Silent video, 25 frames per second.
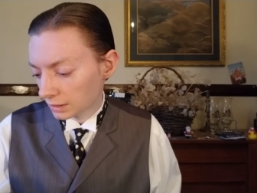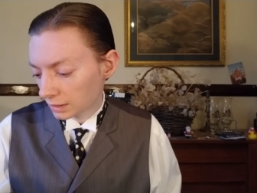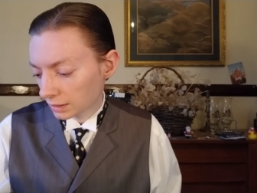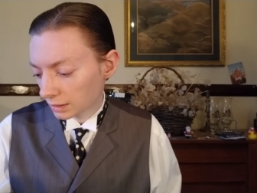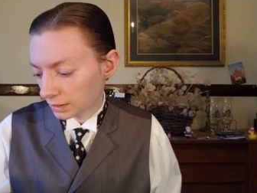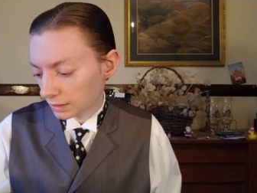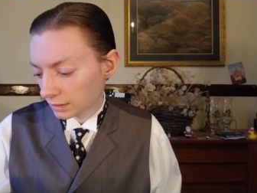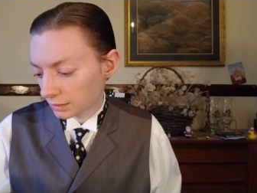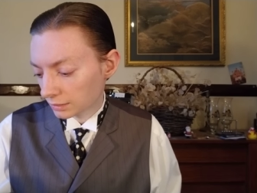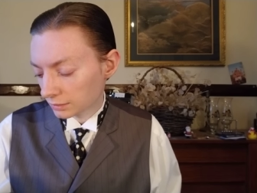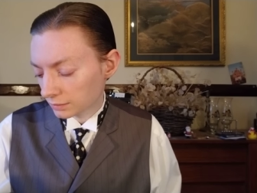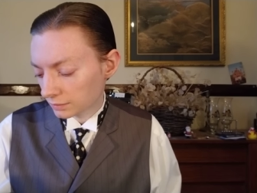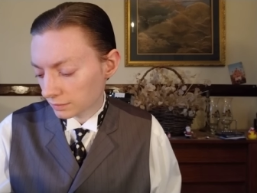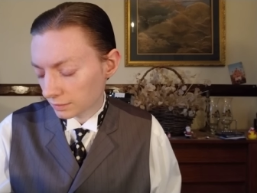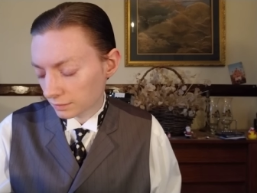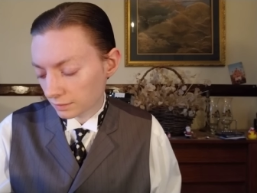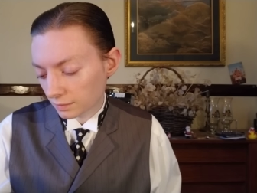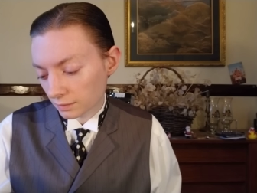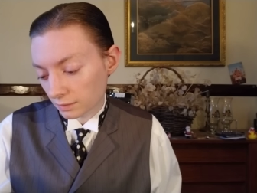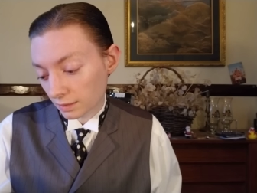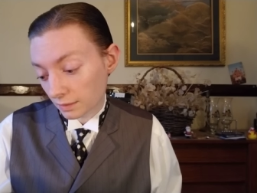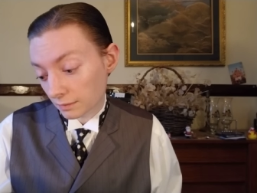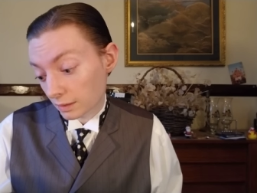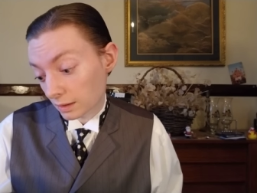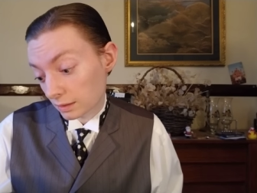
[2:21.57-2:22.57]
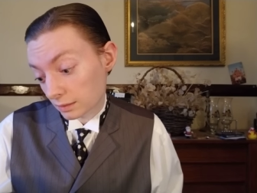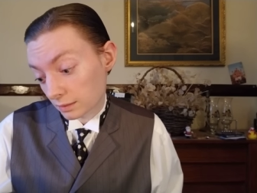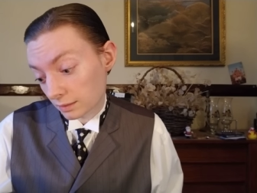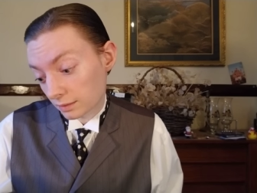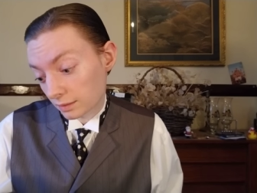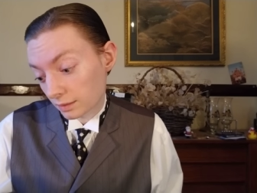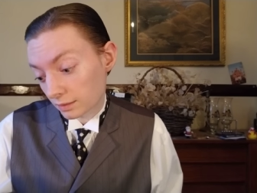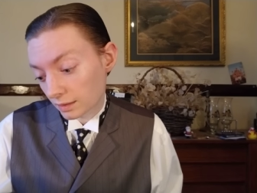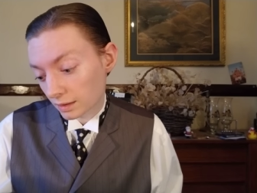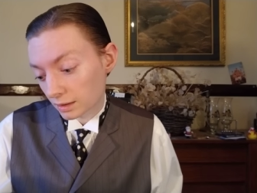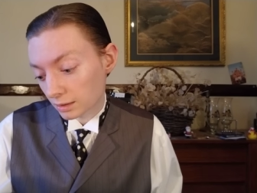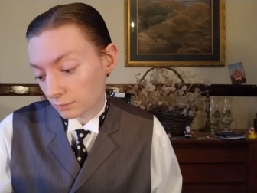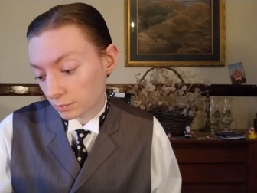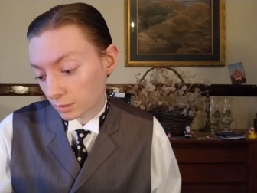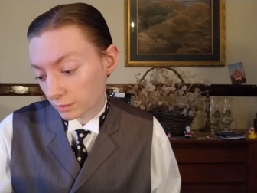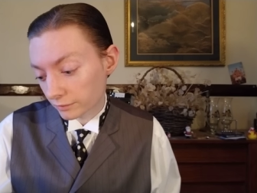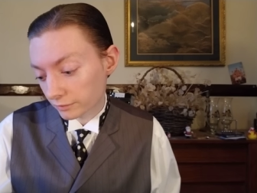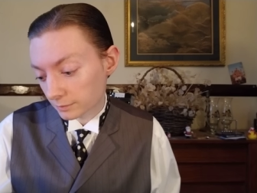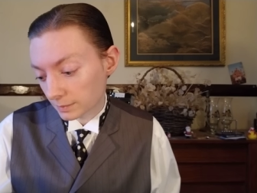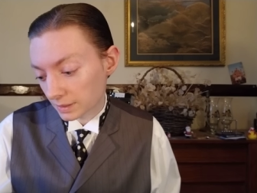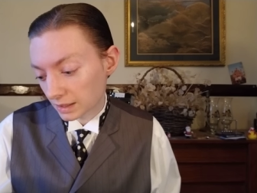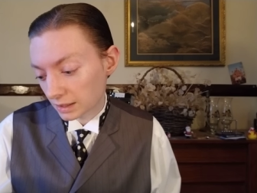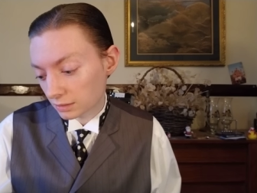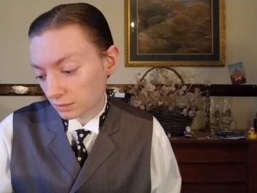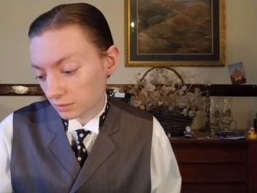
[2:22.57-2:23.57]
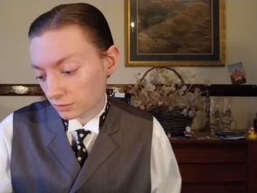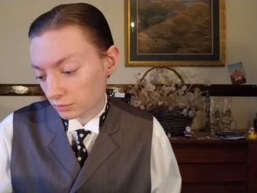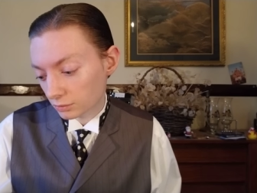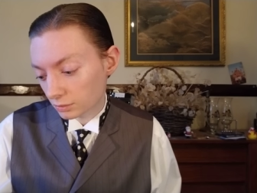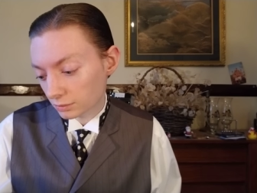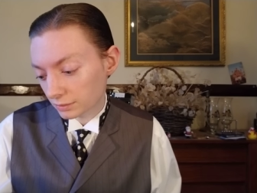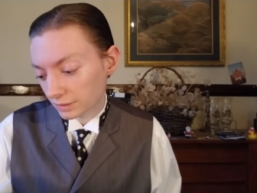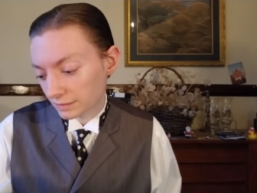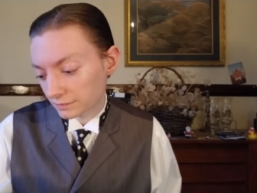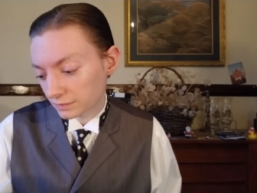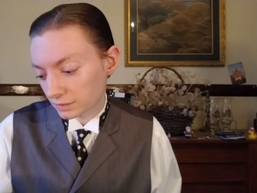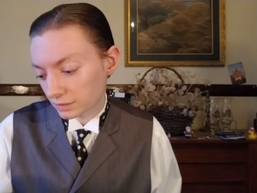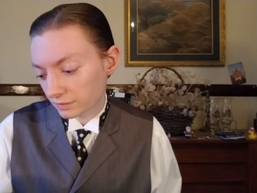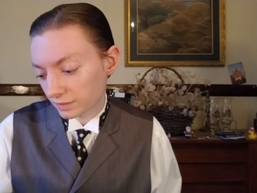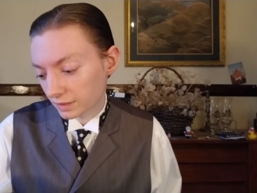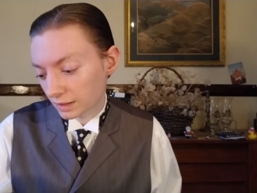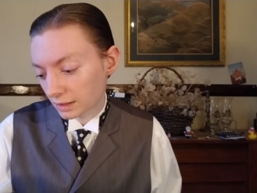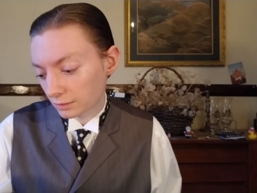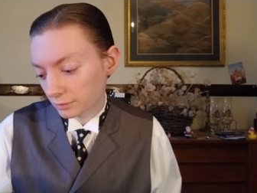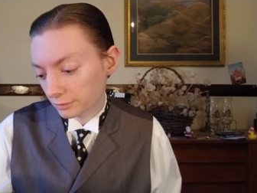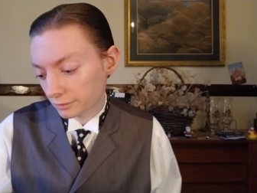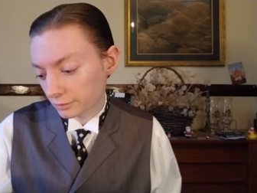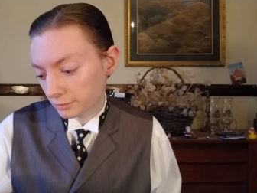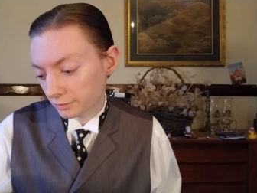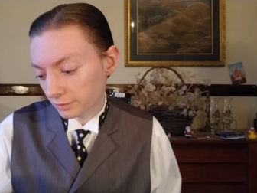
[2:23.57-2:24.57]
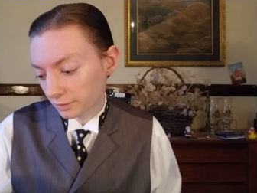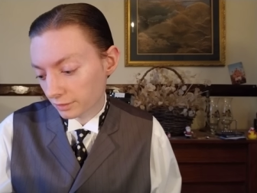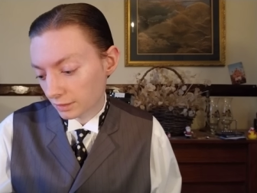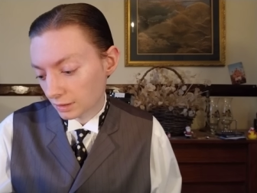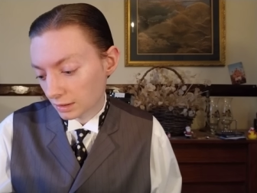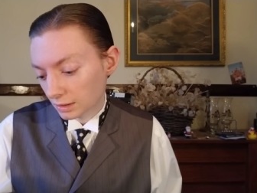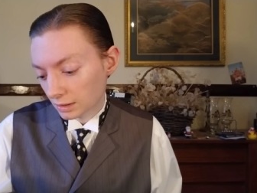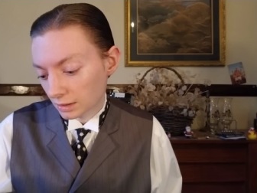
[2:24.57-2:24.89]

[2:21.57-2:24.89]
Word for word: Uh, this is this is anywhere from eight to eleven dollars.